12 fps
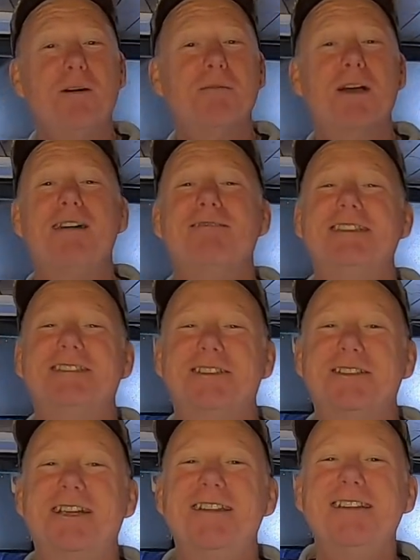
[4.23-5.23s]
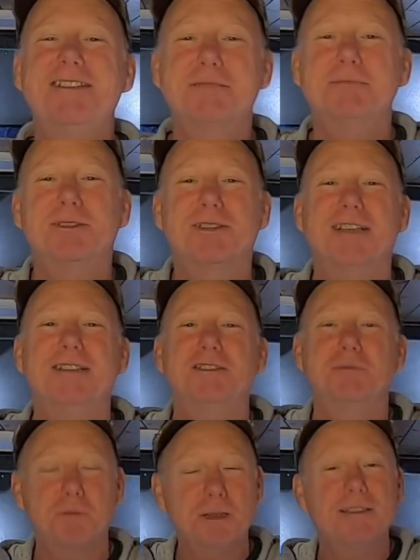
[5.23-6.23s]
I'm currently turning this Mercedes
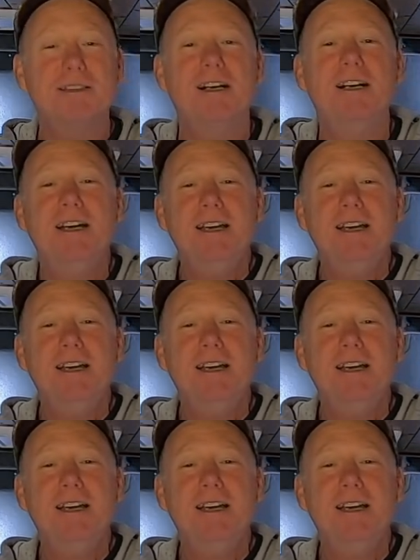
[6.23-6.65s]
Sprinter